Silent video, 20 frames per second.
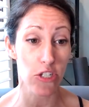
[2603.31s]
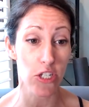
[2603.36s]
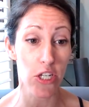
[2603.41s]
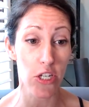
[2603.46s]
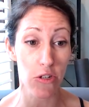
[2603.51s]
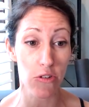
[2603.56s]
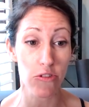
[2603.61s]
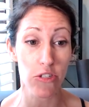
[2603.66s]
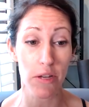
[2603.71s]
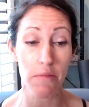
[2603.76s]

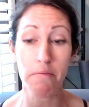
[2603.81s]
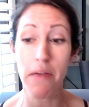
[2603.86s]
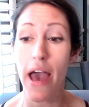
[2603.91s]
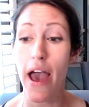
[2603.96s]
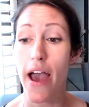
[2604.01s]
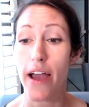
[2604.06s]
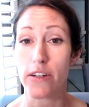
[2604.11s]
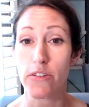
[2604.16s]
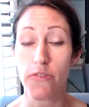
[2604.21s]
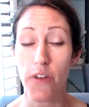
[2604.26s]
huge
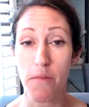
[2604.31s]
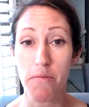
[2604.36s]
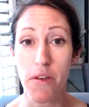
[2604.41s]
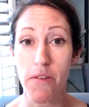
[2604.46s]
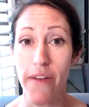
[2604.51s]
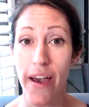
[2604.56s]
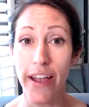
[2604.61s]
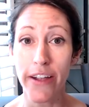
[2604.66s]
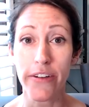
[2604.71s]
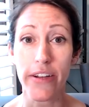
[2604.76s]
impact from the
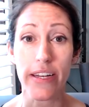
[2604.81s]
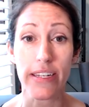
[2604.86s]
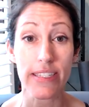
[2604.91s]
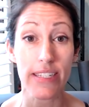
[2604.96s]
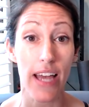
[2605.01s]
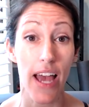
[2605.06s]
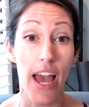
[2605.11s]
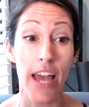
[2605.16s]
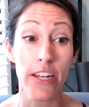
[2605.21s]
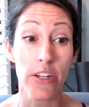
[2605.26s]
virus
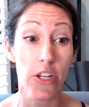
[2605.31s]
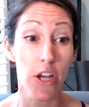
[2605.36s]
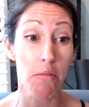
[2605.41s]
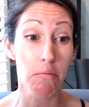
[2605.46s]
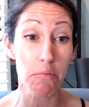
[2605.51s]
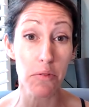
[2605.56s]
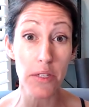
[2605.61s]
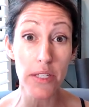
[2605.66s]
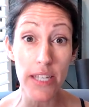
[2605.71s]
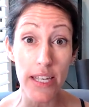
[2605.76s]
and
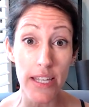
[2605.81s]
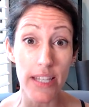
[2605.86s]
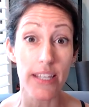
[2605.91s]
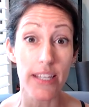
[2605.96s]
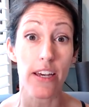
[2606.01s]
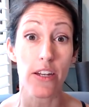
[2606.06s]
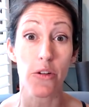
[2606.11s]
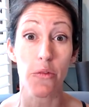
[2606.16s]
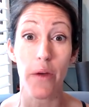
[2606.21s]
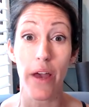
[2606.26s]
completely
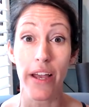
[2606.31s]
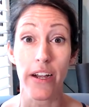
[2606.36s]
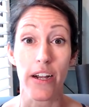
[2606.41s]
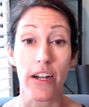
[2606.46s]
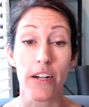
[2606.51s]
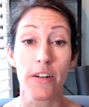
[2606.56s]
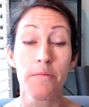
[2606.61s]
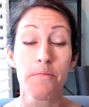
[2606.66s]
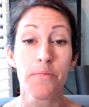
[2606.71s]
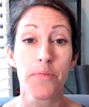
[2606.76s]

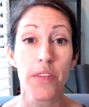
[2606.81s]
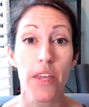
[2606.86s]
unaware